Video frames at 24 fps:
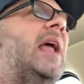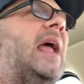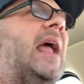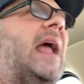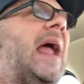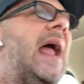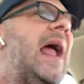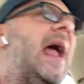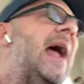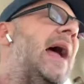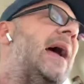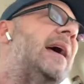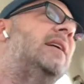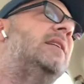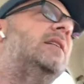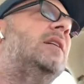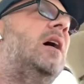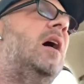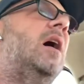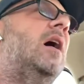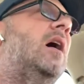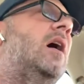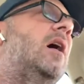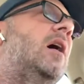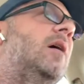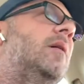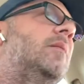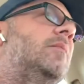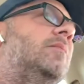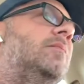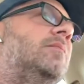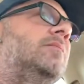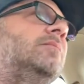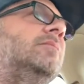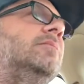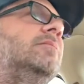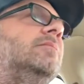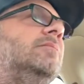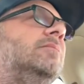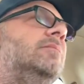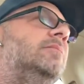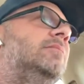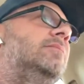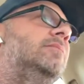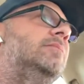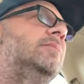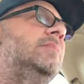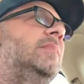And
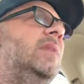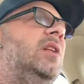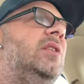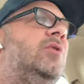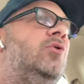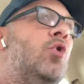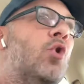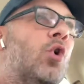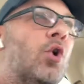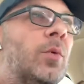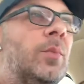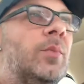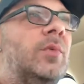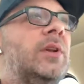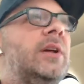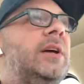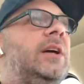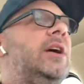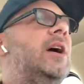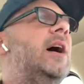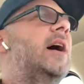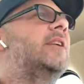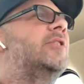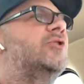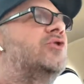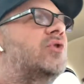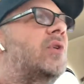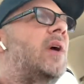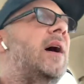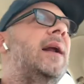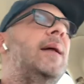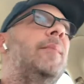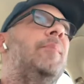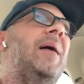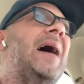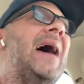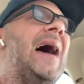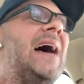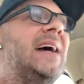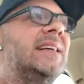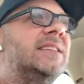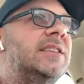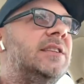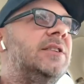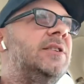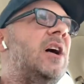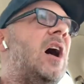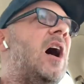normally you got to try to
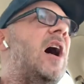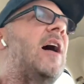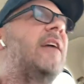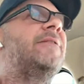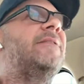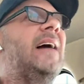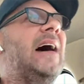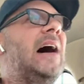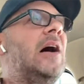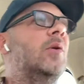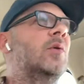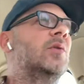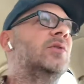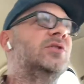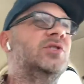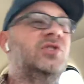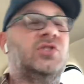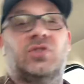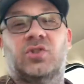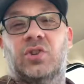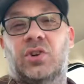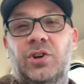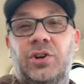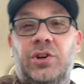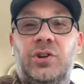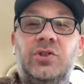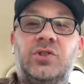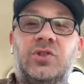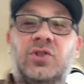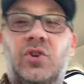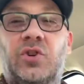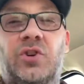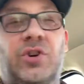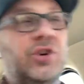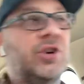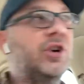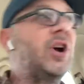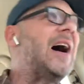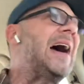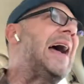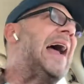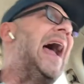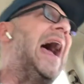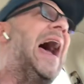pass in off hours so you're not